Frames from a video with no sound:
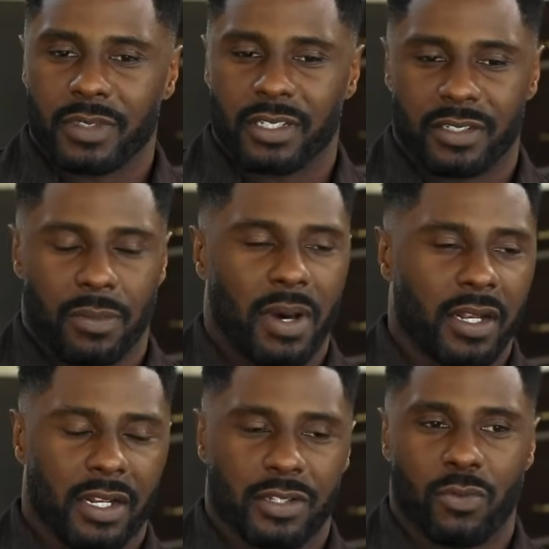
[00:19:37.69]
there's
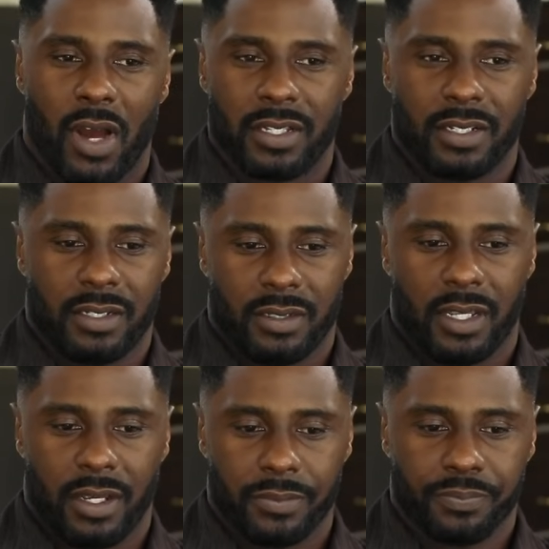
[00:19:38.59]
somebody that is watching
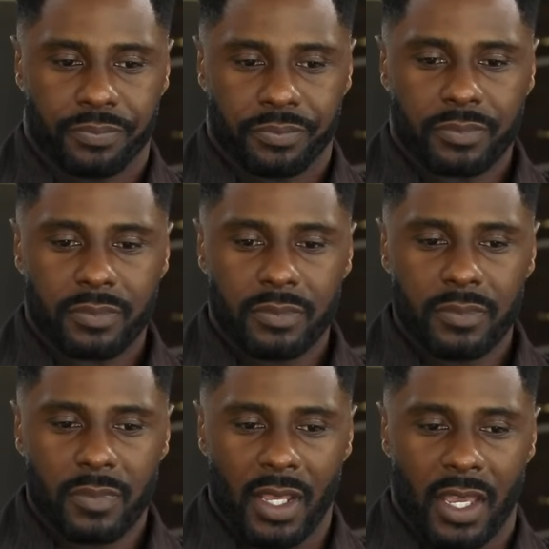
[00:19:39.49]
that
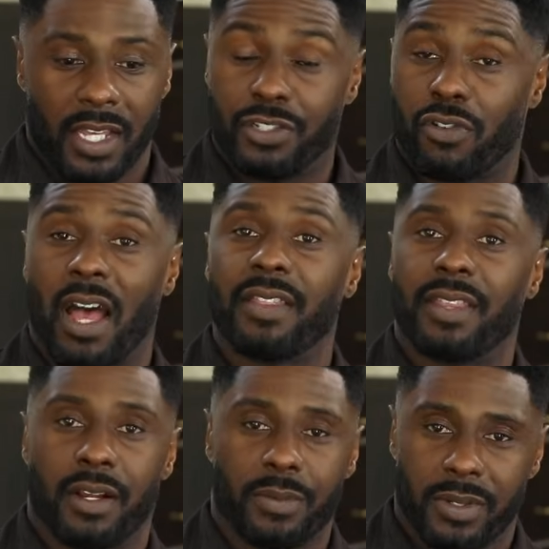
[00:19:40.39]
has tried
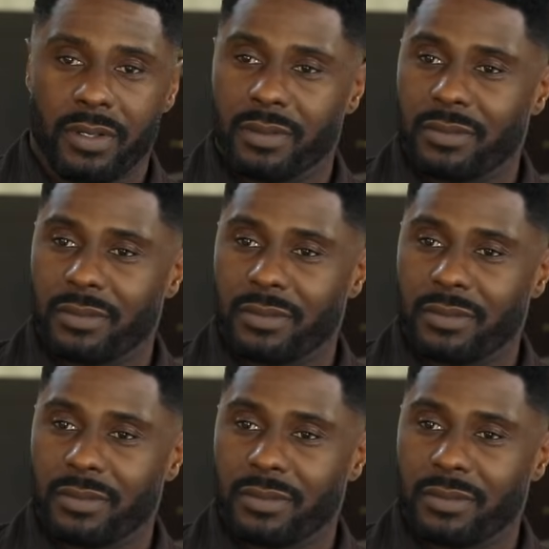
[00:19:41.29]
therapy.